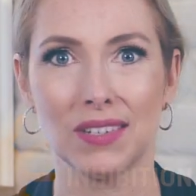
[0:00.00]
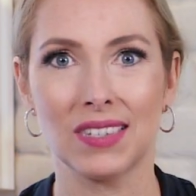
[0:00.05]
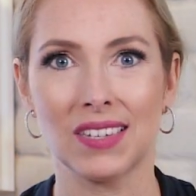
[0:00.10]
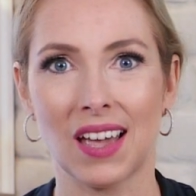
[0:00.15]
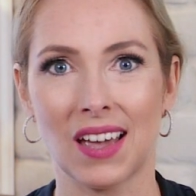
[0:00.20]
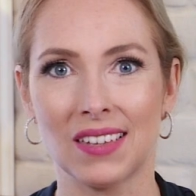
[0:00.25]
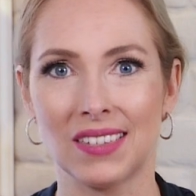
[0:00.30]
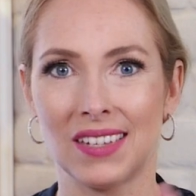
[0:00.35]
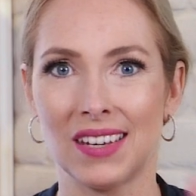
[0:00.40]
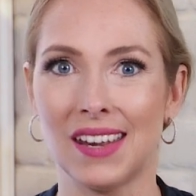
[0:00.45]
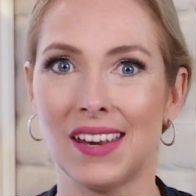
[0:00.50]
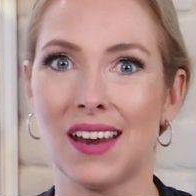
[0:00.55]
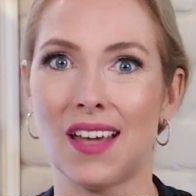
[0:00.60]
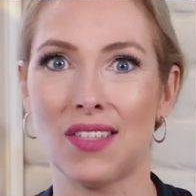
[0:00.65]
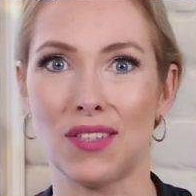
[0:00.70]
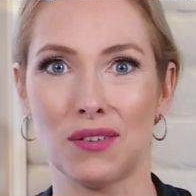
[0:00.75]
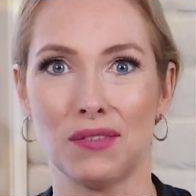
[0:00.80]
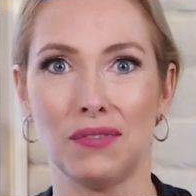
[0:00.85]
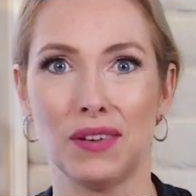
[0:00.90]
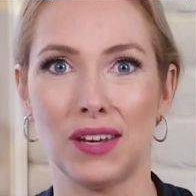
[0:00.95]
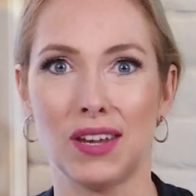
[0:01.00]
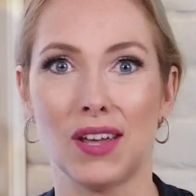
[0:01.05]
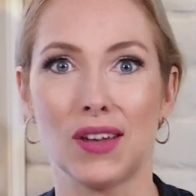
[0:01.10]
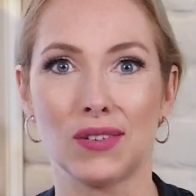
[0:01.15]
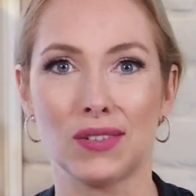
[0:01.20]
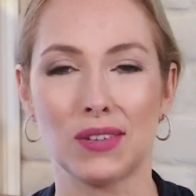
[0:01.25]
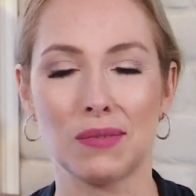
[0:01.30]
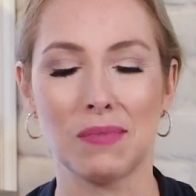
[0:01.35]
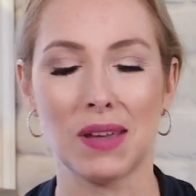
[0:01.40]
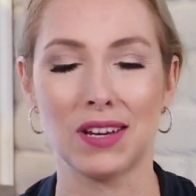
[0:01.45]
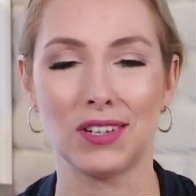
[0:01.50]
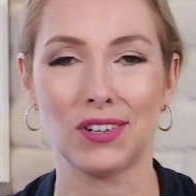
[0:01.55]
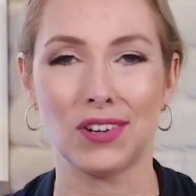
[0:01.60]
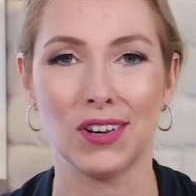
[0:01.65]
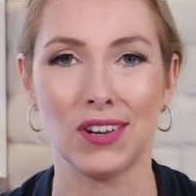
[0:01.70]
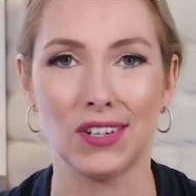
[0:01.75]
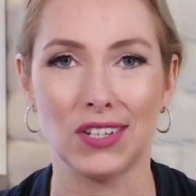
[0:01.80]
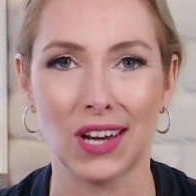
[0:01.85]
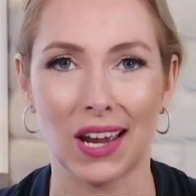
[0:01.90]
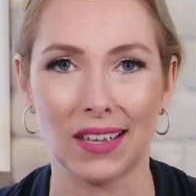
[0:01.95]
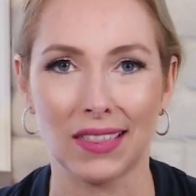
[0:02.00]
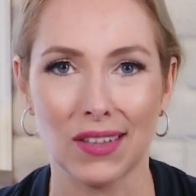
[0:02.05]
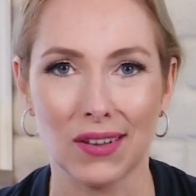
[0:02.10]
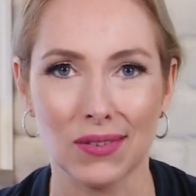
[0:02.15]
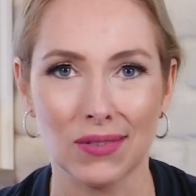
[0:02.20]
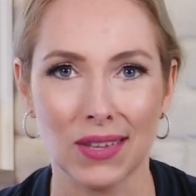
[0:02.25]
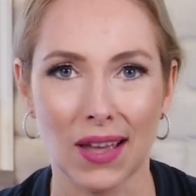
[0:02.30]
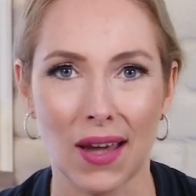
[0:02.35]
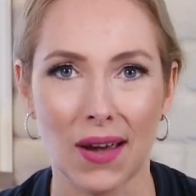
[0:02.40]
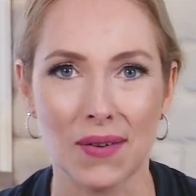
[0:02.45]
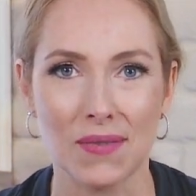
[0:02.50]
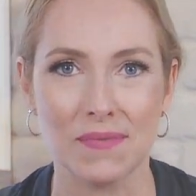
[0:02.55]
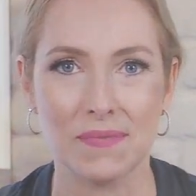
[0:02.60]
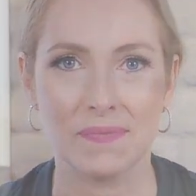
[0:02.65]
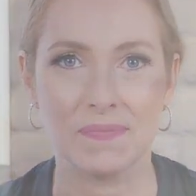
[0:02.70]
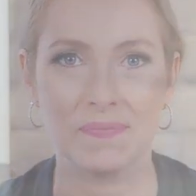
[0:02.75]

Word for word: discussed in other videos, so make sure you check those out.